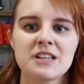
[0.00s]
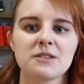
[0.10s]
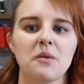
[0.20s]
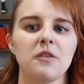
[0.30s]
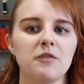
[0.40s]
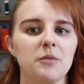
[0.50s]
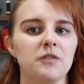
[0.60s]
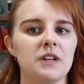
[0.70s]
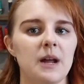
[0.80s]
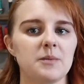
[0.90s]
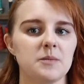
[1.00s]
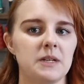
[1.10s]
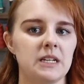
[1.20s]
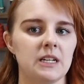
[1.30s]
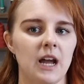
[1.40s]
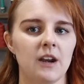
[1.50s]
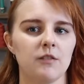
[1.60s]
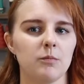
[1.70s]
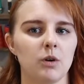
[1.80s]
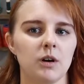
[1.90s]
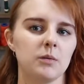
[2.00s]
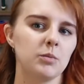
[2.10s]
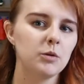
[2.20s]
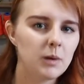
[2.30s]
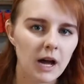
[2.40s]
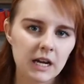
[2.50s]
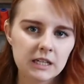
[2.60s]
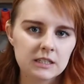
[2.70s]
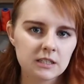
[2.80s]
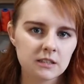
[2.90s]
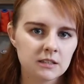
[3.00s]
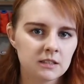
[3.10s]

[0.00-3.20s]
So I would have moved it up to be kind of more at boob height.